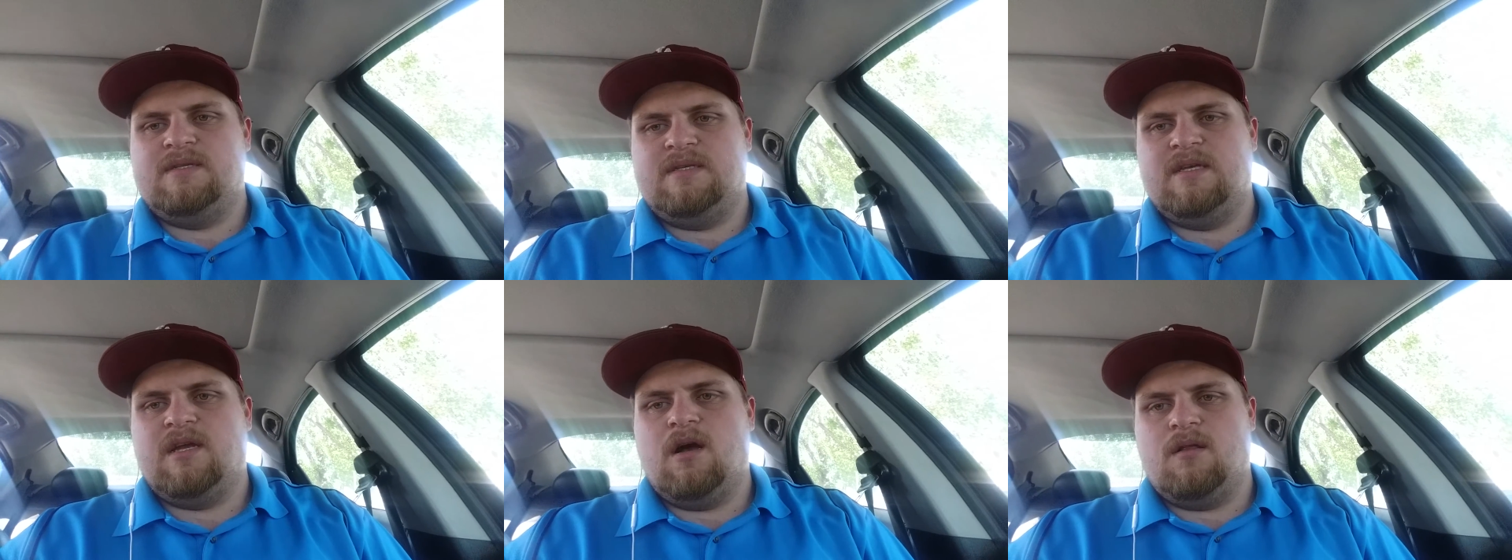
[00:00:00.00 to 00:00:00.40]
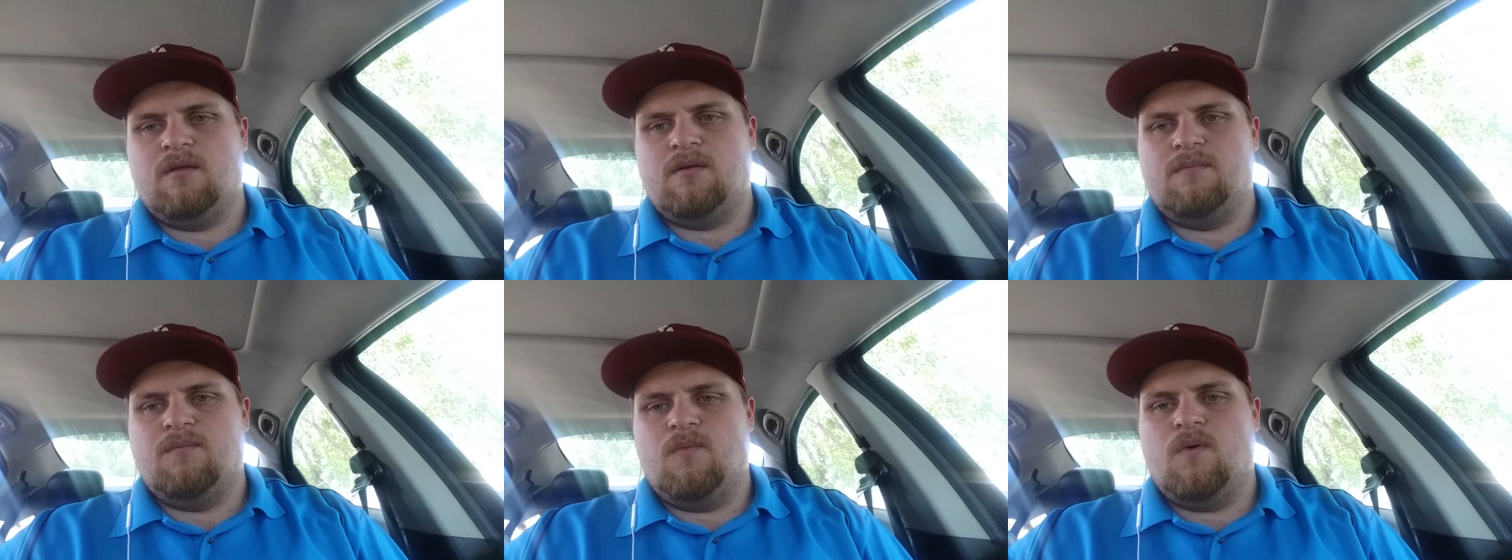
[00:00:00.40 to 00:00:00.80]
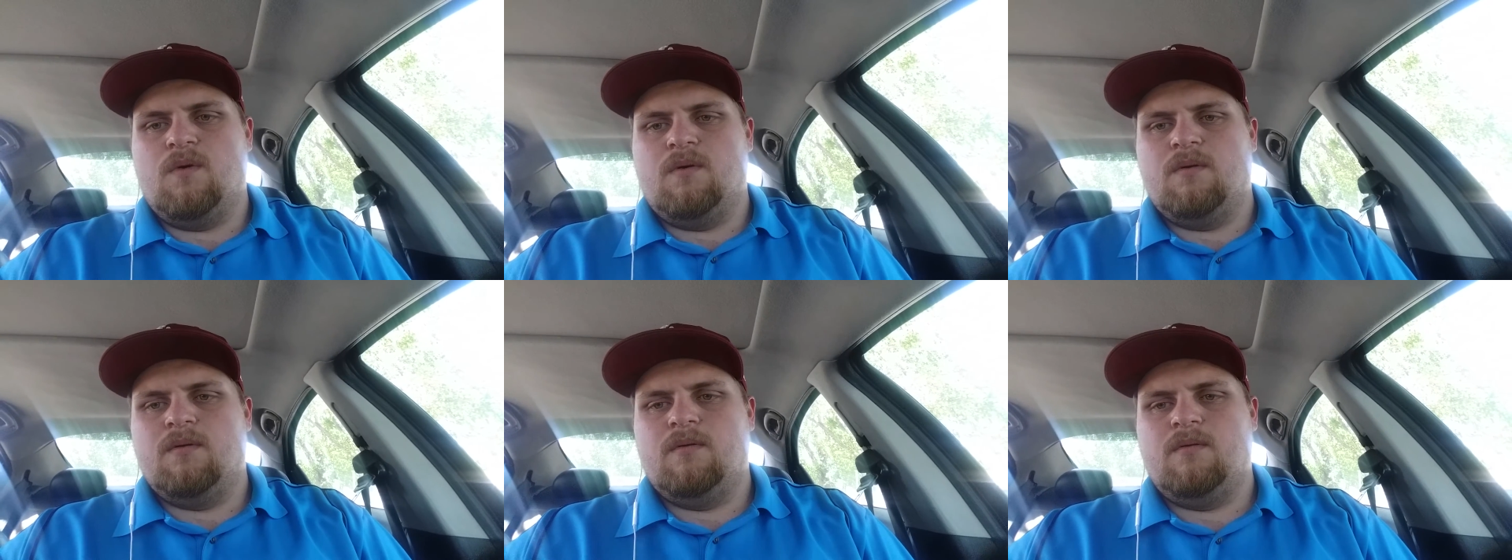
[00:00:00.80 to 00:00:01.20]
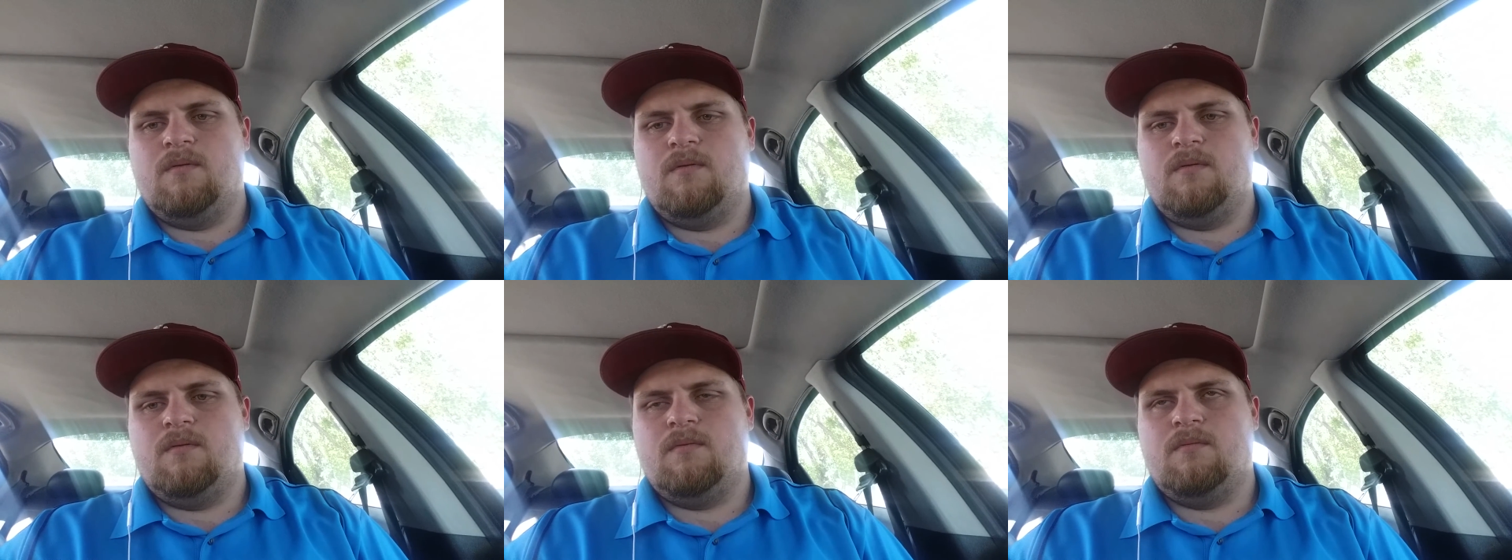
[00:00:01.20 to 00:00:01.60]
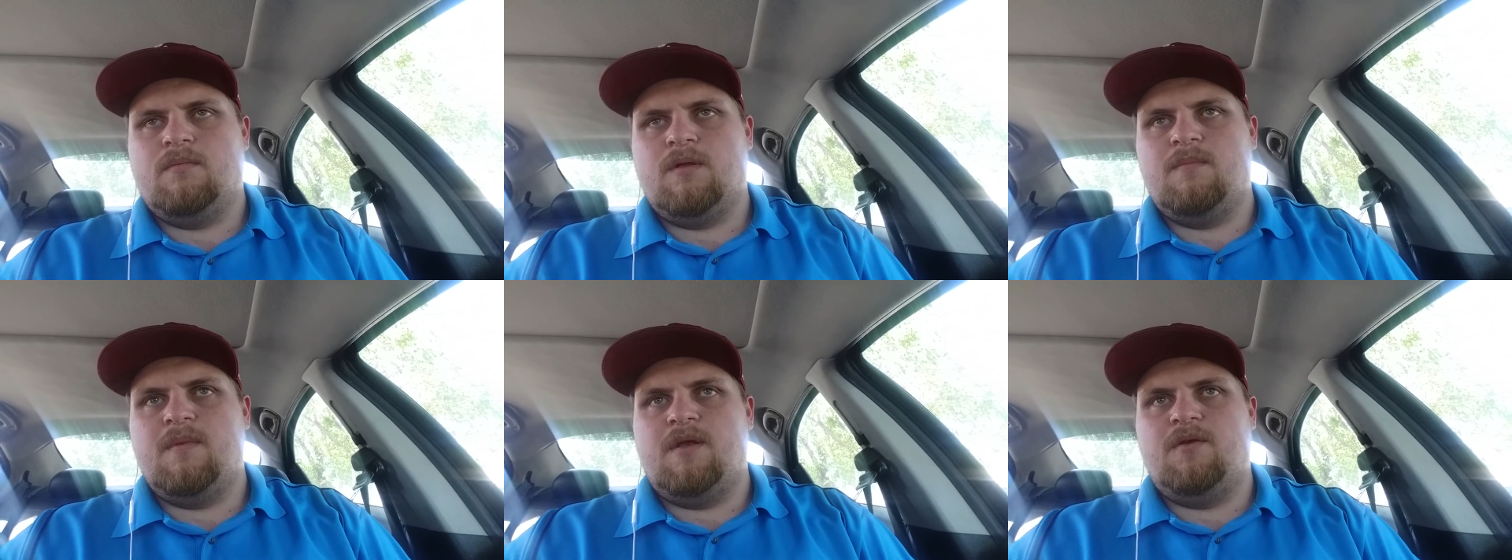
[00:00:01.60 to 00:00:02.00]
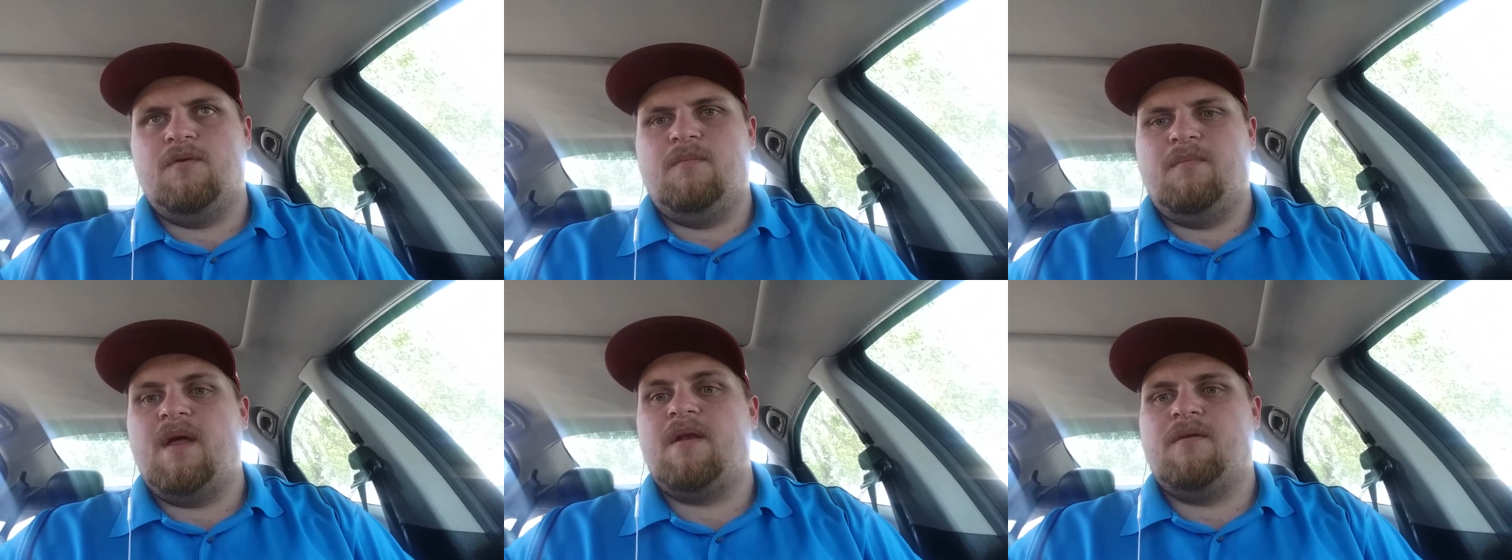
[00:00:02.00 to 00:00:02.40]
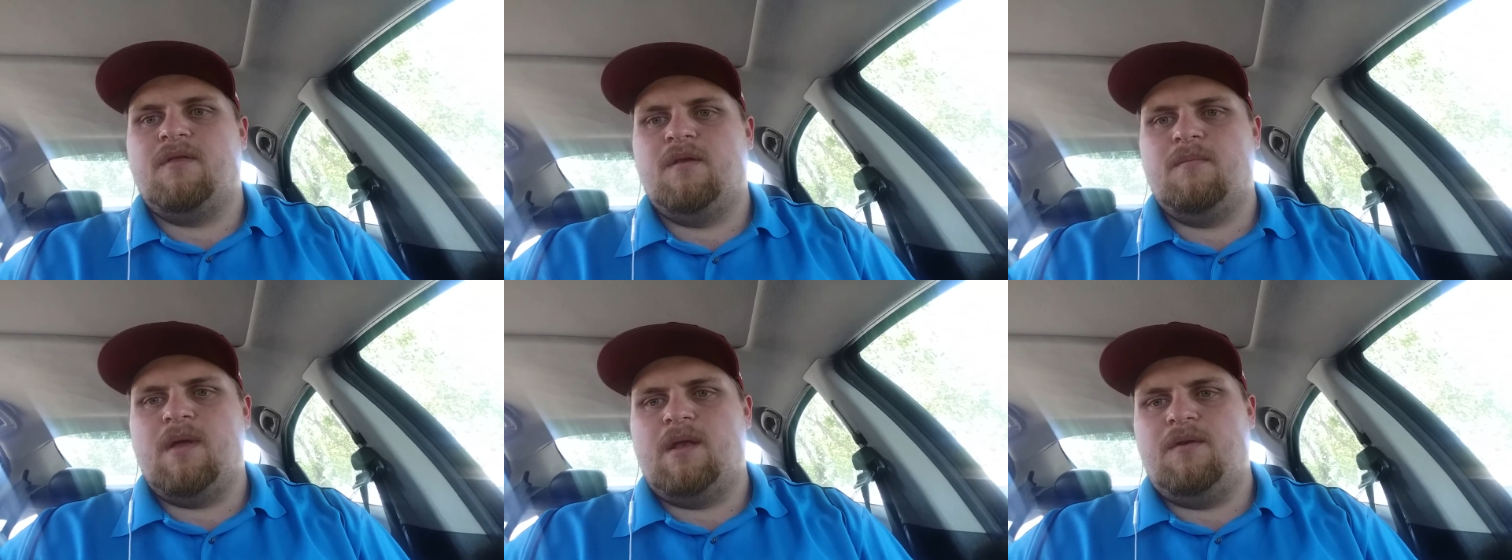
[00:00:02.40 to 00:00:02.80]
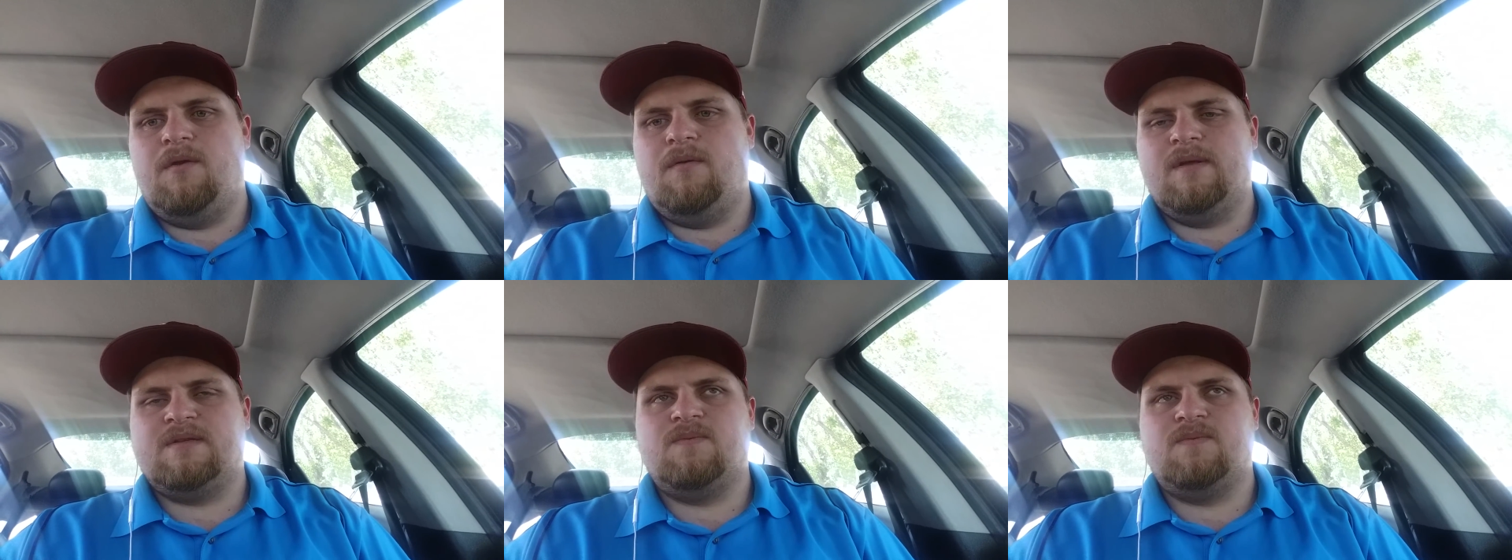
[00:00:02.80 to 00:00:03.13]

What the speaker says: see color more than men do and better than men do.